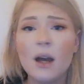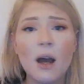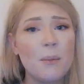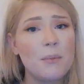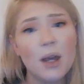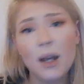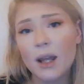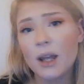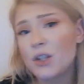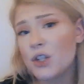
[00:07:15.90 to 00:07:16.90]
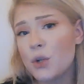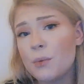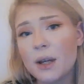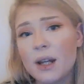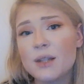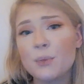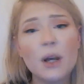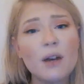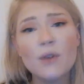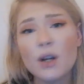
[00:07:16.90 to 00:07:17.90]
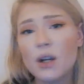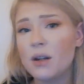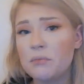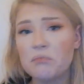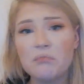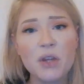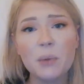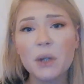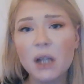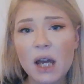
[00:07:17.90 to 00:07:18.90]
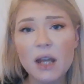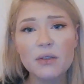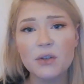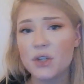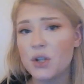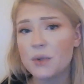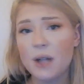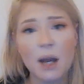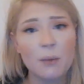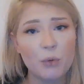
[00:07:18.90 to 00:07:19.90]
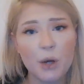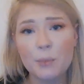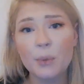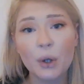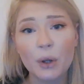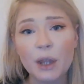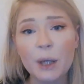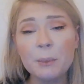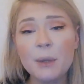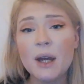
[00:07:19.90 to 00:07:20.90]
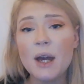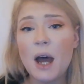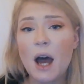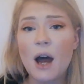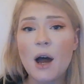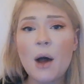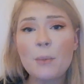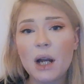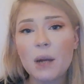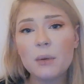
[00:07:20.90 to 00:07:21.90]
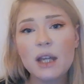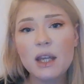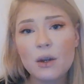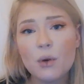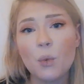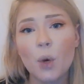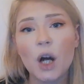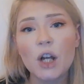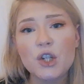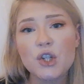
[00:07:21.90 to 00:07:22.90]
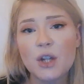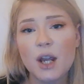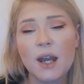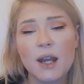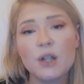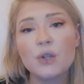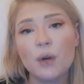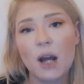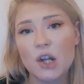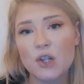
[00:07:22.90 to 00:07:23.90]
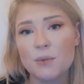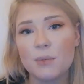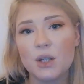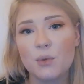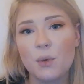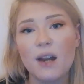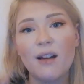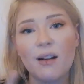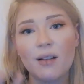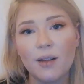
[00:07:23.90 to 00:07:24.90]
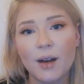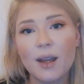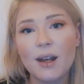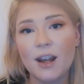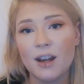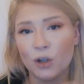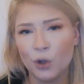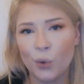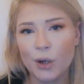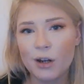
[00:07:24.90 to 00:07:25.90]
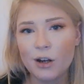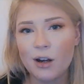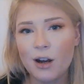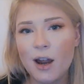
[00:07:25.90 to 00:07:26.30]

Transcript: a minute, two minutes, whatever you would like. There's no time frame put on them. Um, but I would like you to watch an interaction between a client and a lawyer,